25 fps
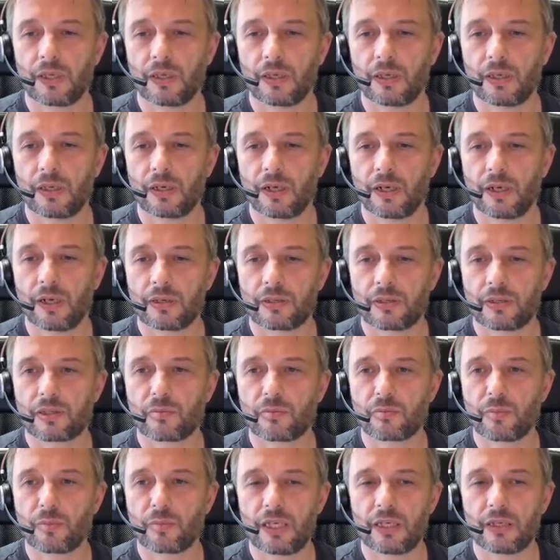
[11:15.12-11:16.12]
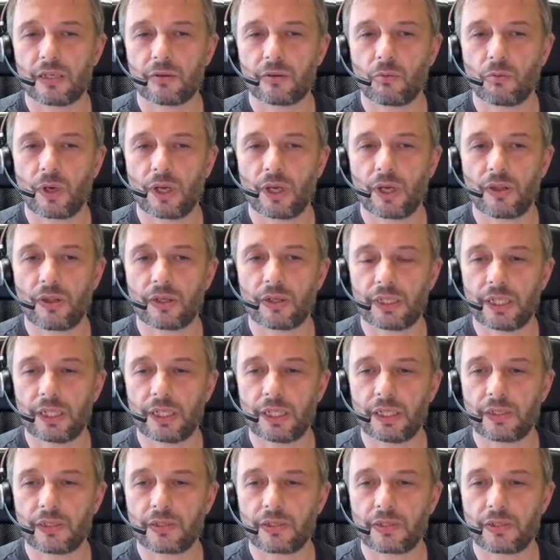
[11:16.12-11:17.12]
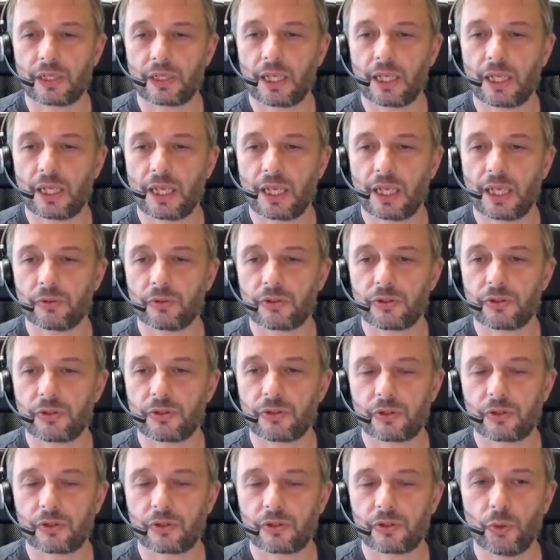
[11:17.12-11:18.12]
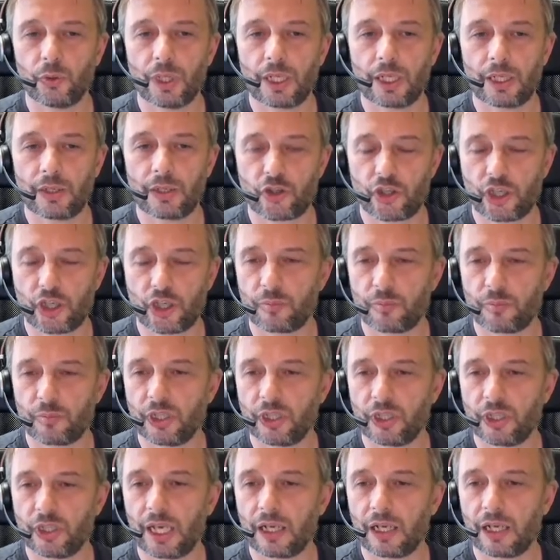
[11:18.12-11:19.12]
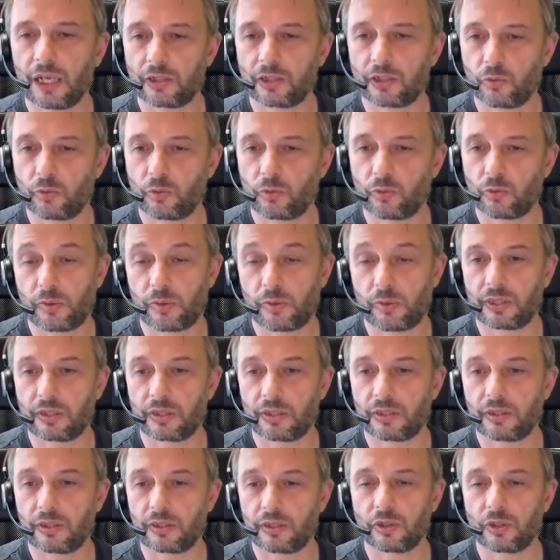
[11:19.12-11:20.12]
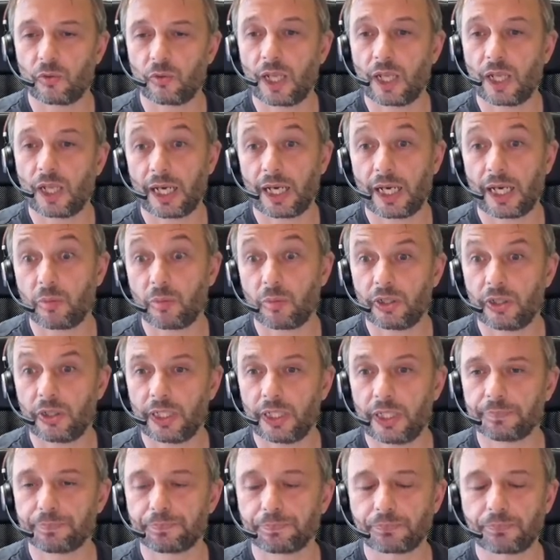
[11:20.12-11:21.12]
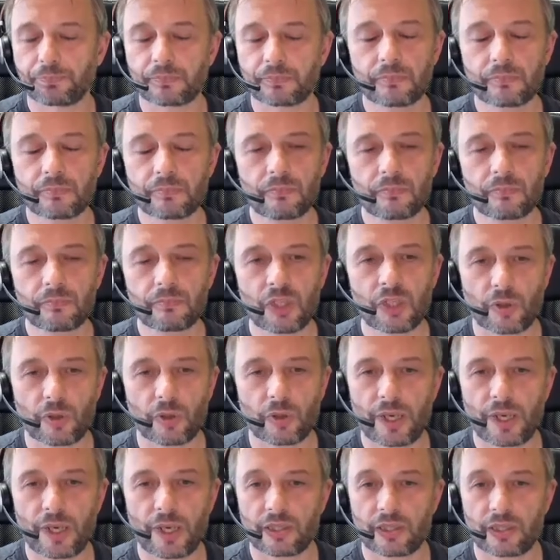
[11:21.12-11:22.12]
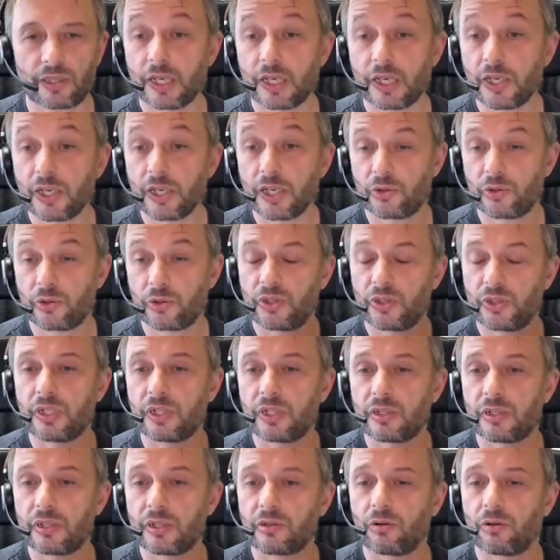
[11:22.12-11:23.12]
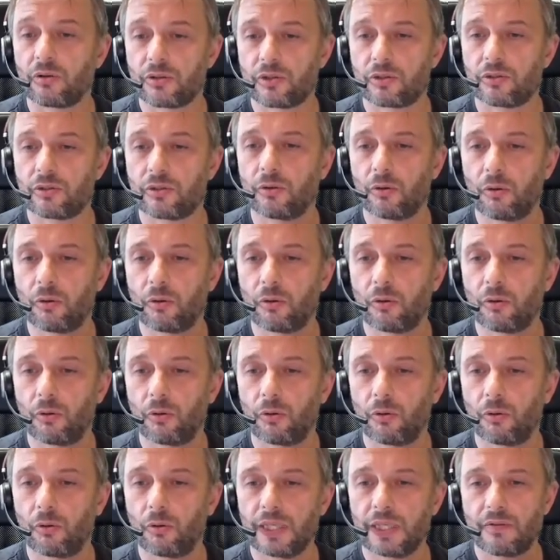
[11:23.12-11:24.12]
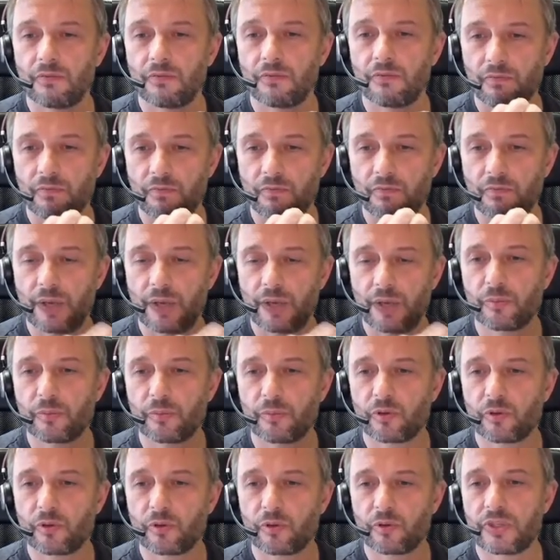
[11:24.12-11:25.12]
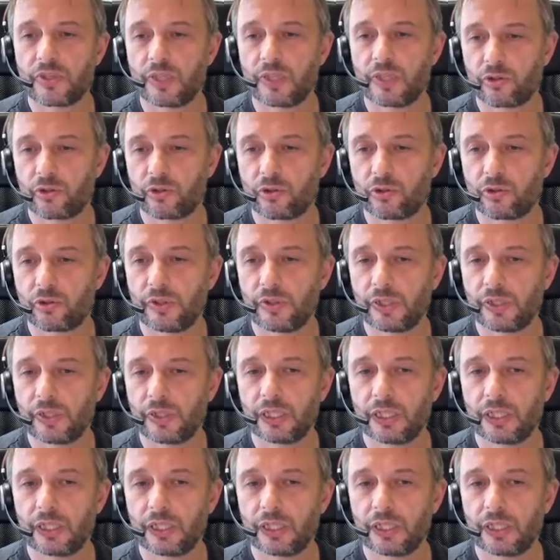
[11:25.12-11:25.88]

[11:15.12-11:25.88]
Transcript: asks me whether it's allowed to ship the data that the relying party requested. So you see, this is also all very privacy preserving.